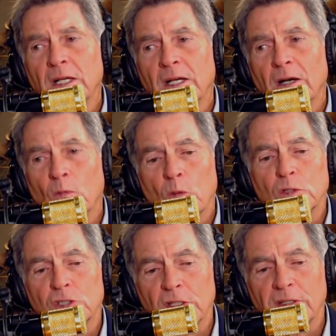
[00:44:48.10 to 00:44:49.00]
What we
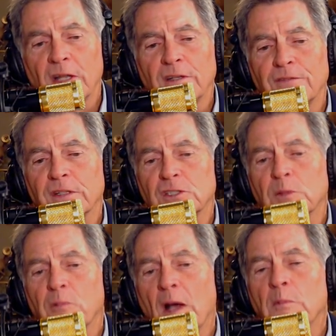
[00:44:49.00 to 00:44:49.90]
should have done to fix the
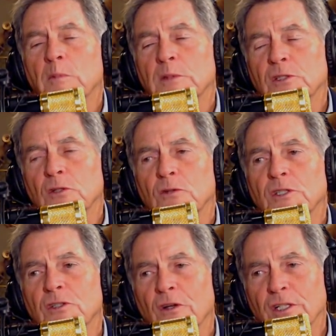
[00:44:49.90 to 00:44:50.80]
problem is
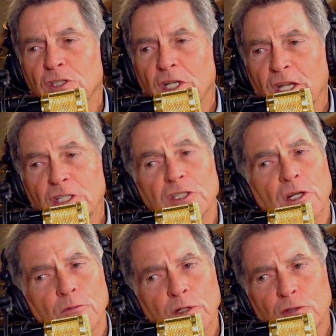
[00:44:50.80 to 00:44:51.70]
increase our education
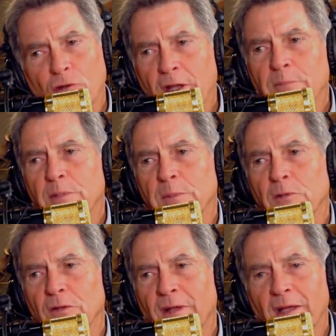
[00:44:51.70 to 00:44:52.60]
and retrain
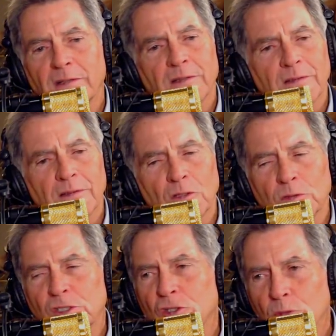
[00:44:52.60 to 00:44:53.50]
people, not do
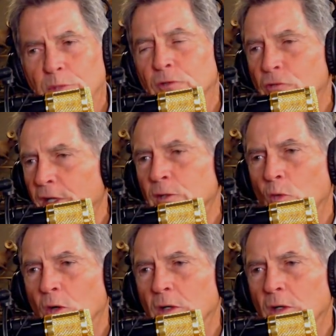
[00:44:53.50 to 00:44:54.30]
a stupid trade war.